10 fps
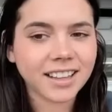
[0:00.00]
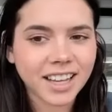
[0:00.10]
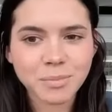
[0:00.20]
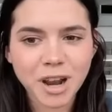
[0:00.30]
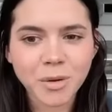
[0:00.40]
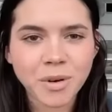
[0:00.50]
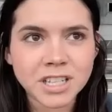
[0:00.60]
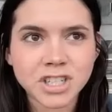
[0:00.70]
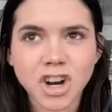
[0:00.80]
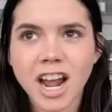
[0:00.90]
like it better when
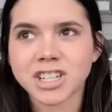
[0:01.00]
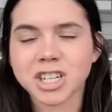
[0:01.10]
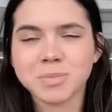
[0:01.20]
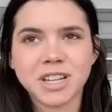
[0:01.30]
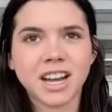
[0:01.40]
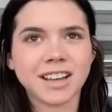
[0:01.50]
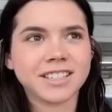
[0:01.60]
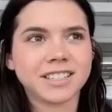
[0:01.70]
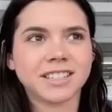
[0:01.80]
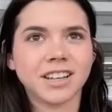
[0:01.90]
it's dry just
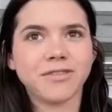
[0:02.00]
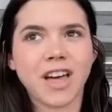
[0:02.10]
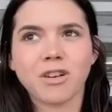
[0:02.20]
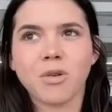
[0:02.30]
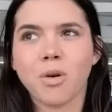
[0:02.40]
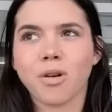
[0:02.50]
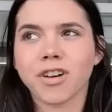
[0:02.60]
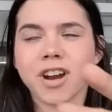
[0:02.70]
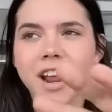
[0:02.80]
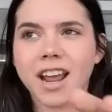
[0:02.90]
because of that
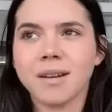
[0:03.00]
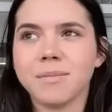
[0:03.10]
corner 8.